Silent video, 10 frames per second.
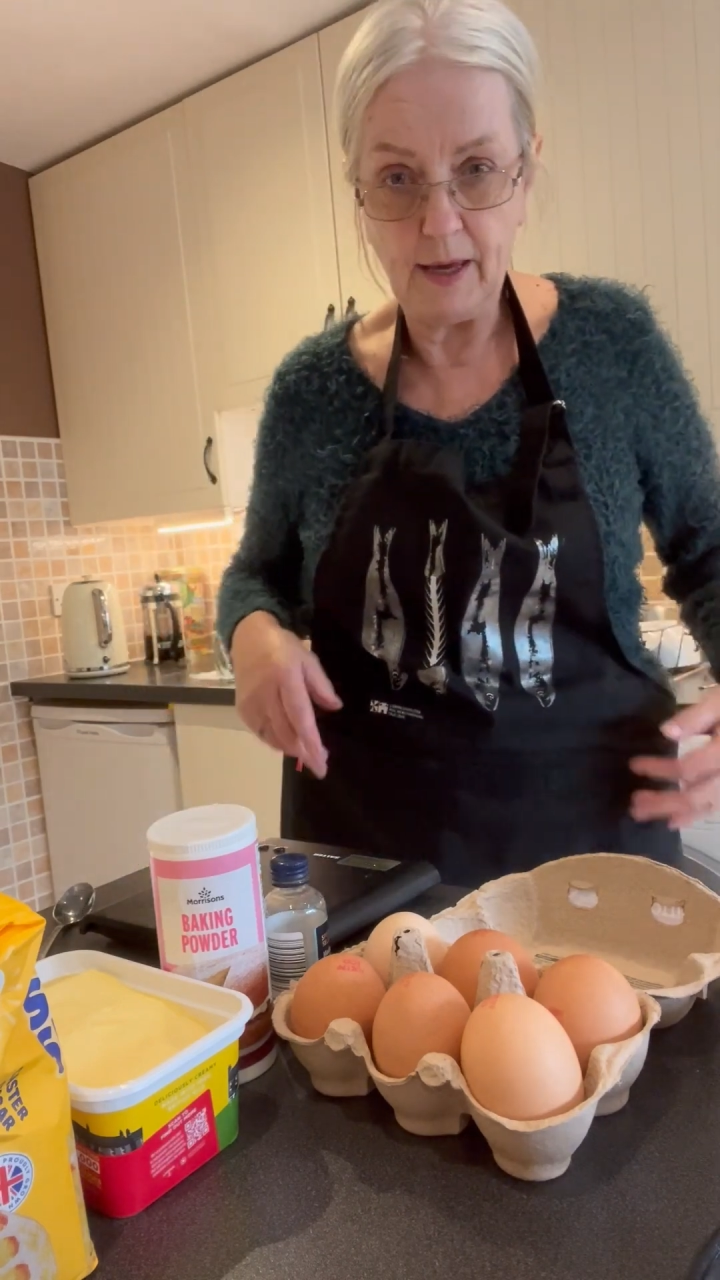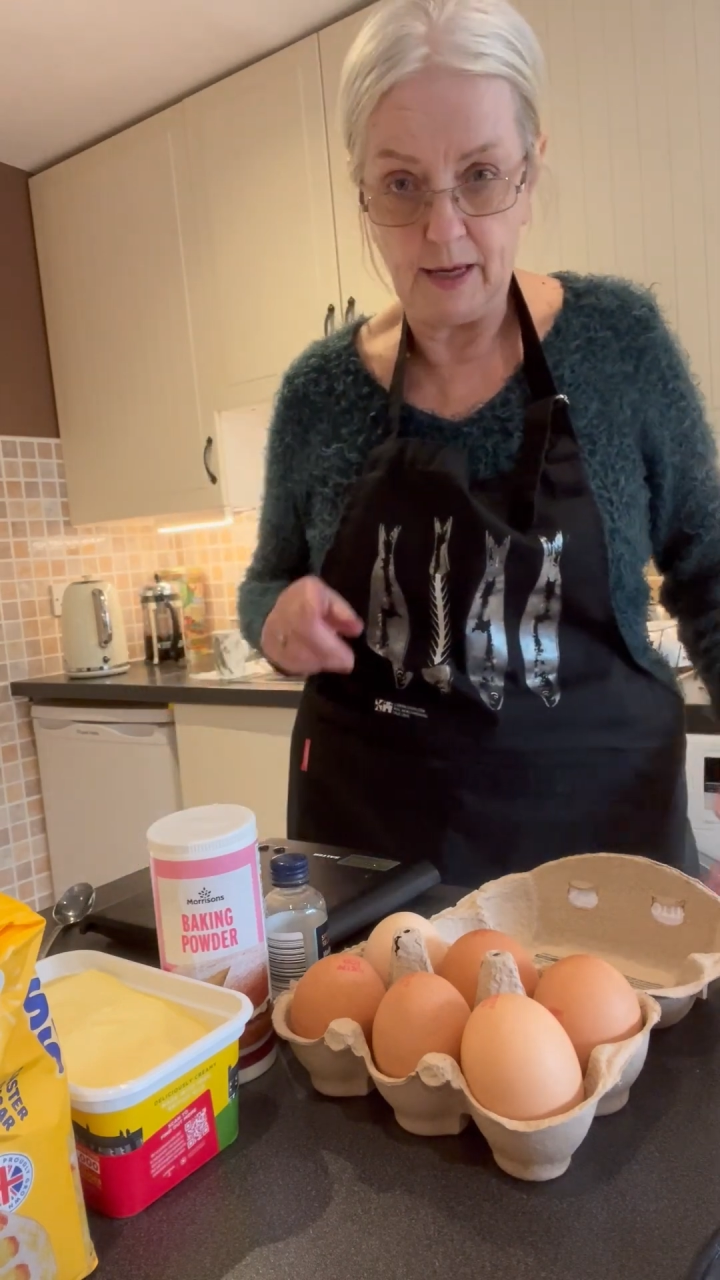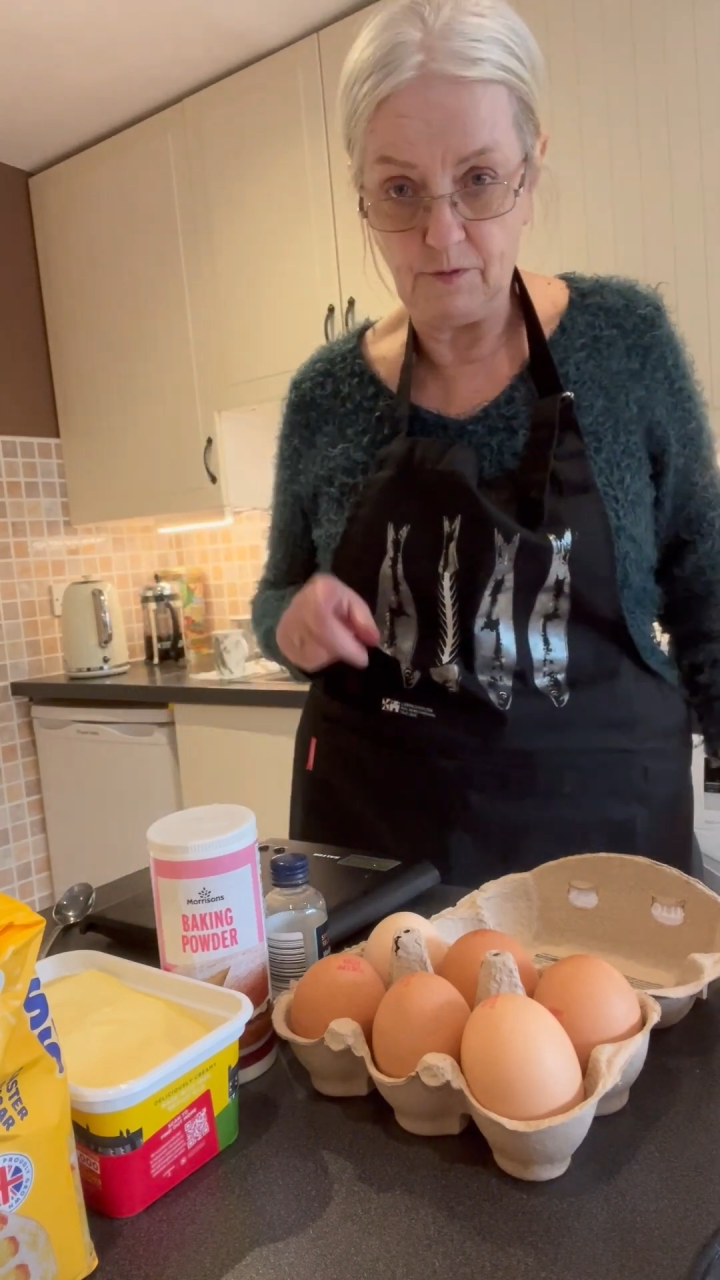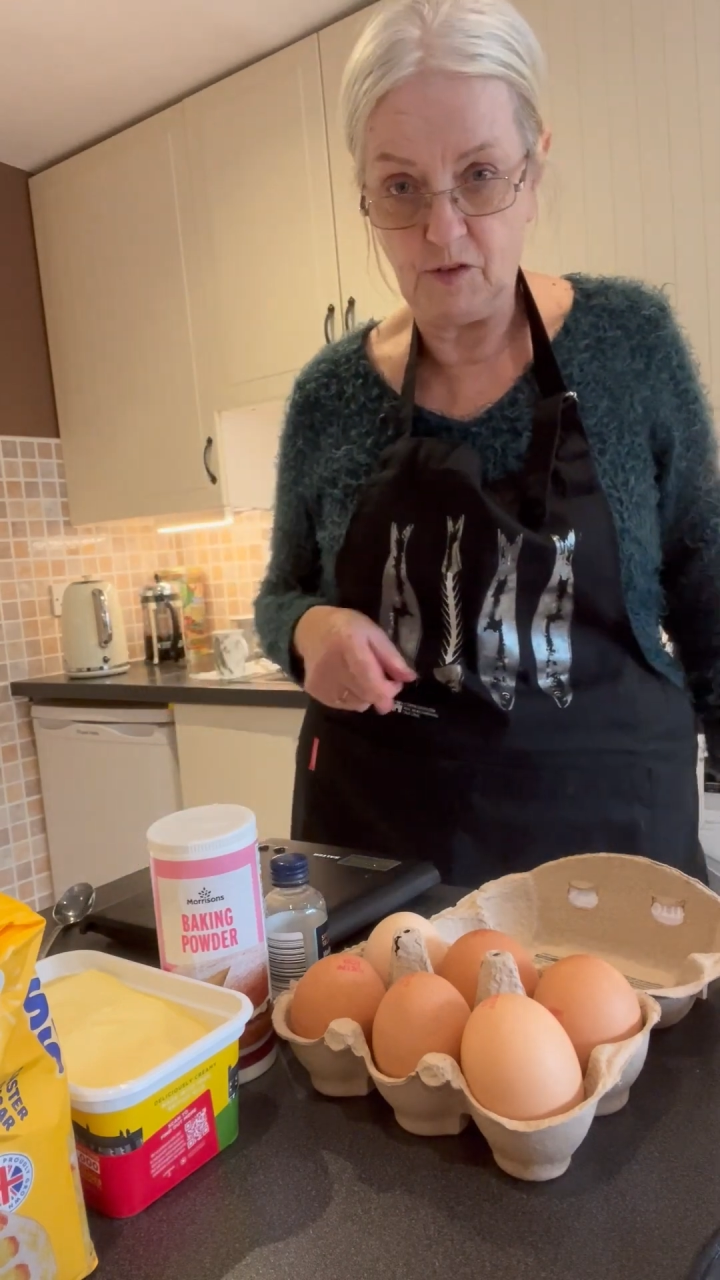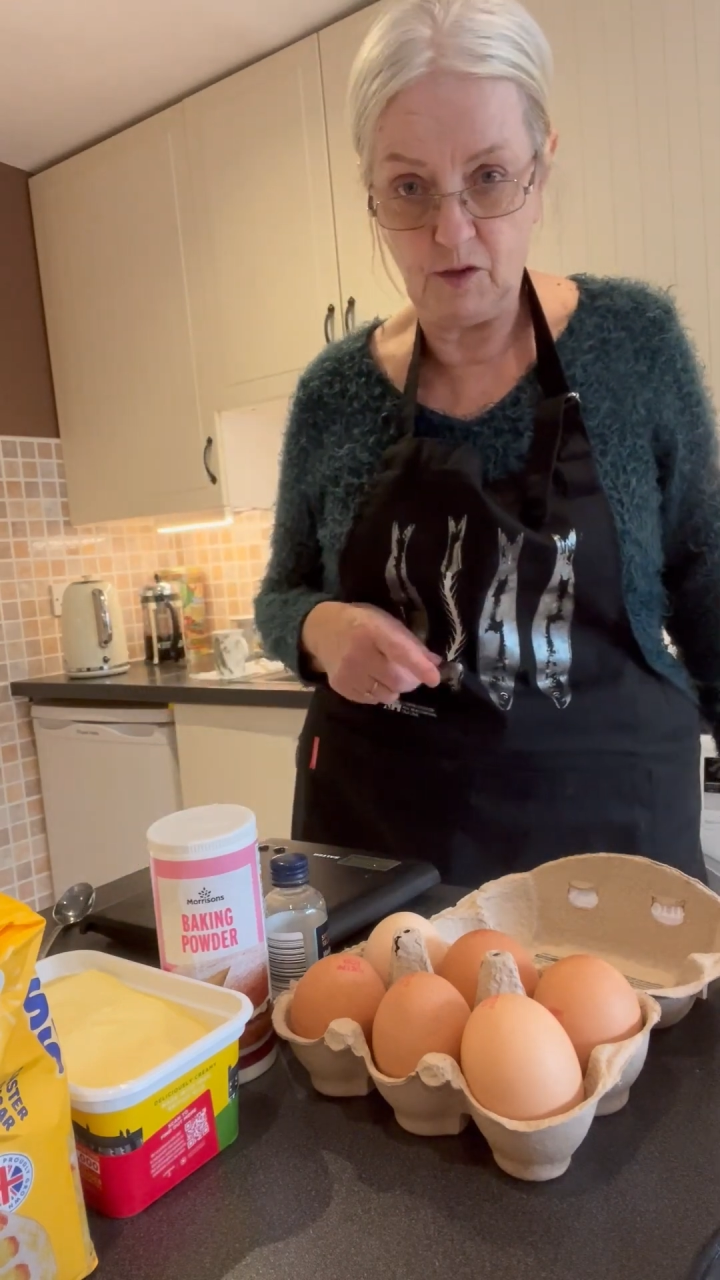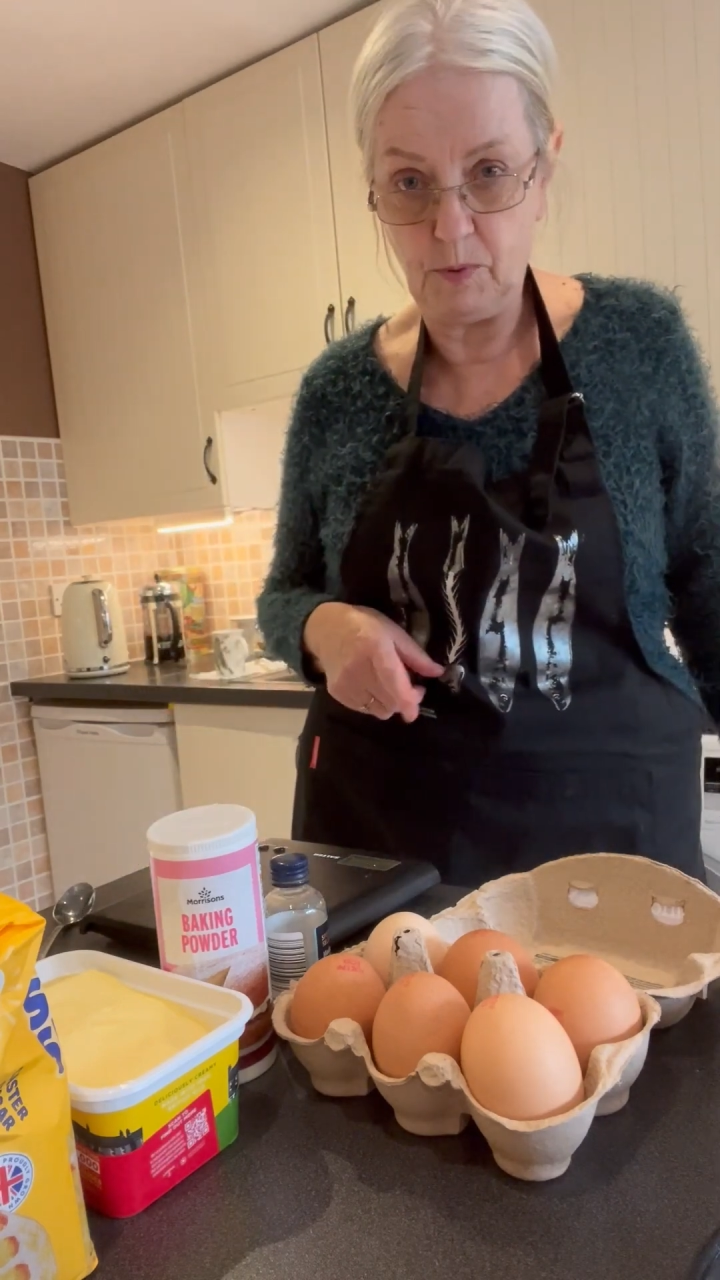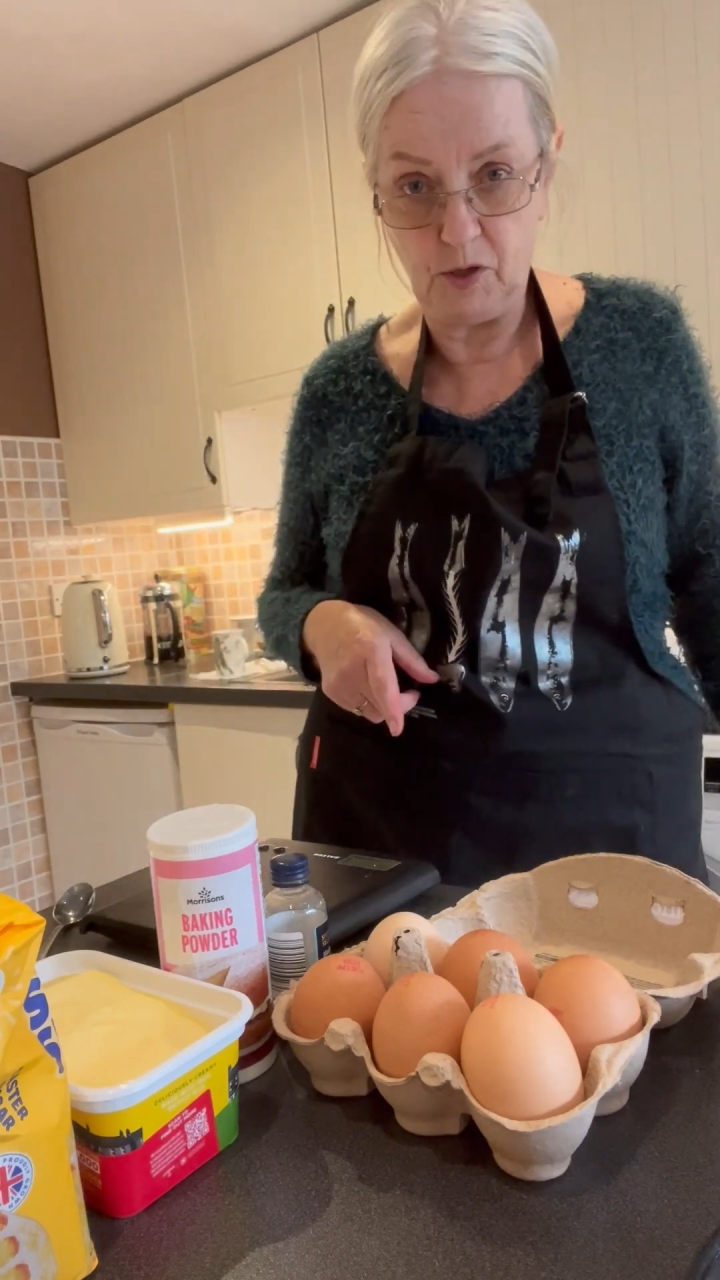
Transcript: after you put